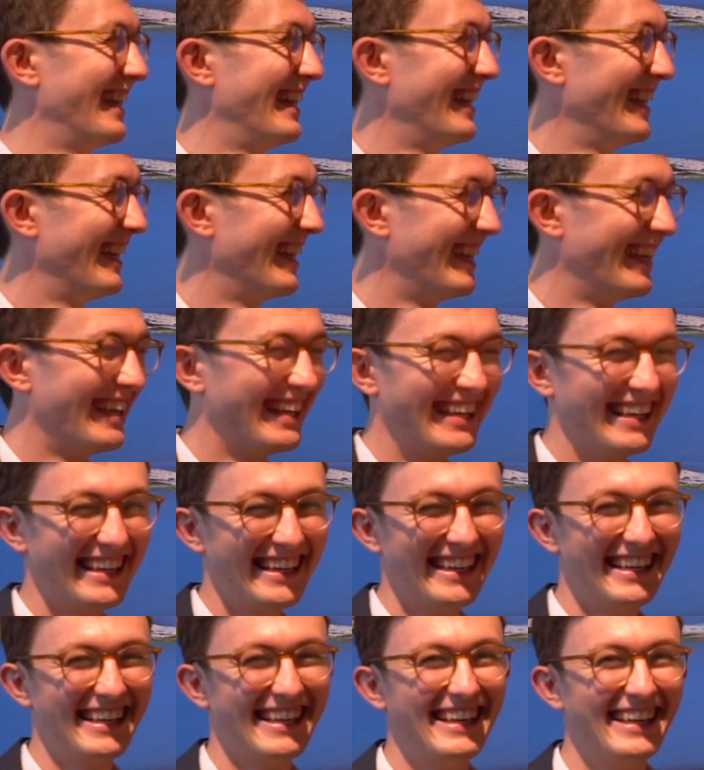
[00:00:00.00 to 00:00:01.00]

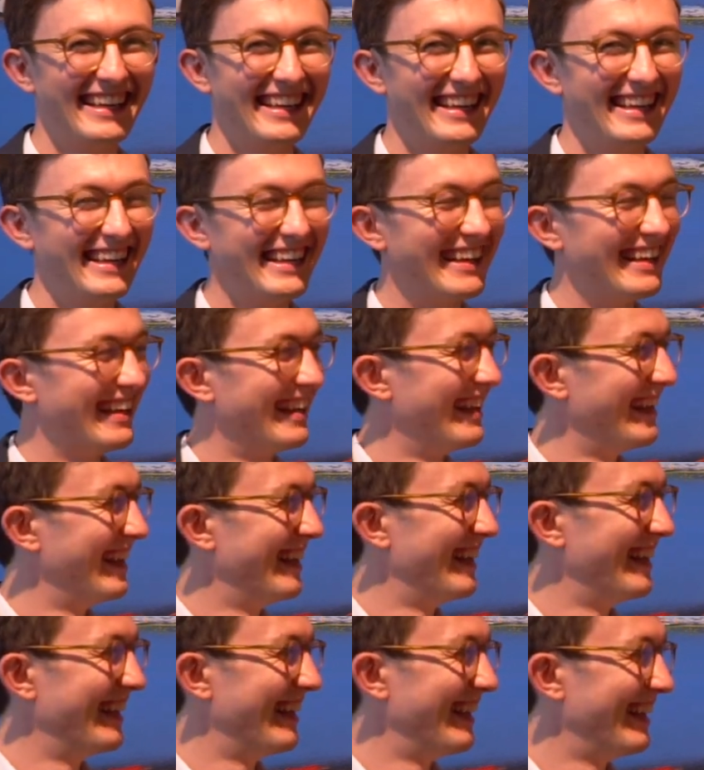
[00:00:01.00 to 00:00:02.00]

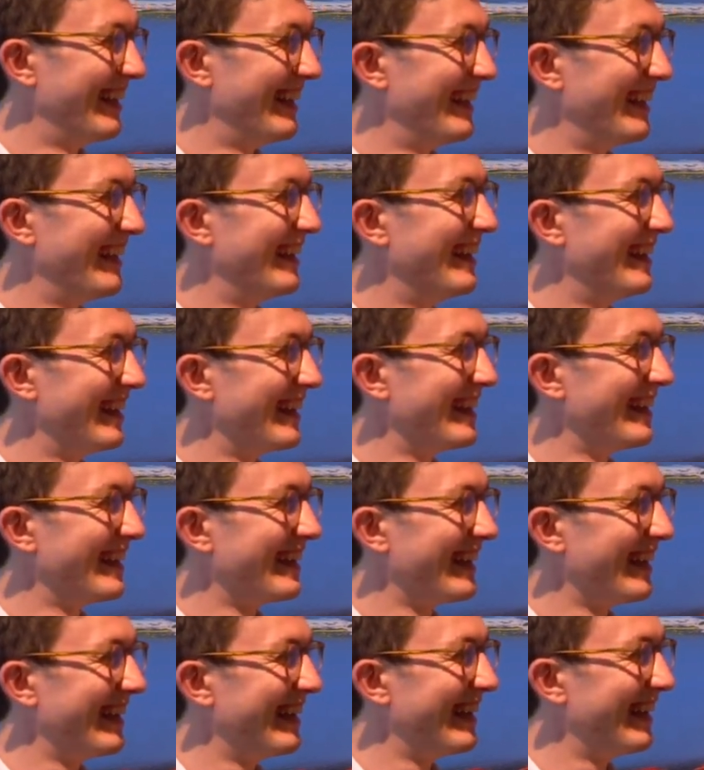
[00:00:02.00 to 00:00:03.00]

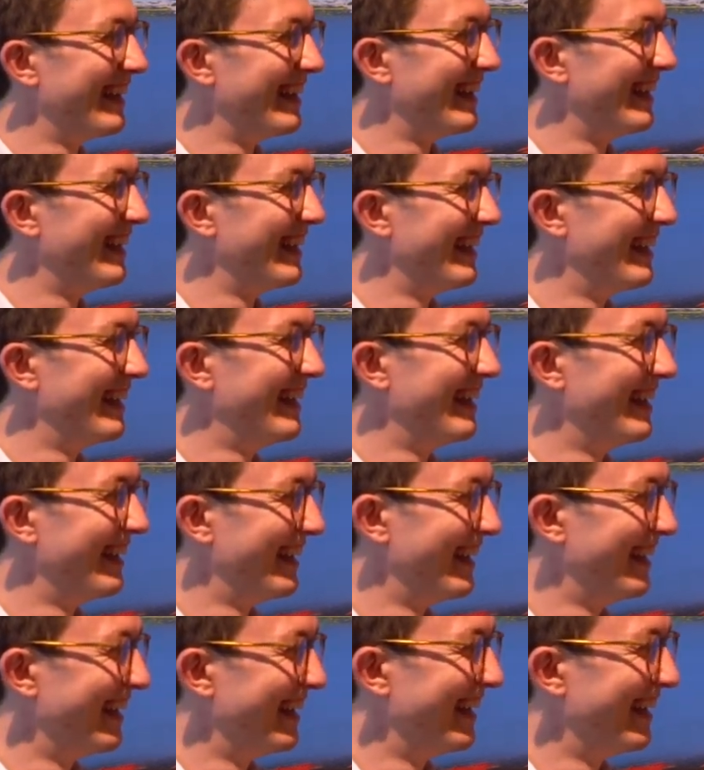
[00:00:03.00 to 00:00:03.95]
[no speech]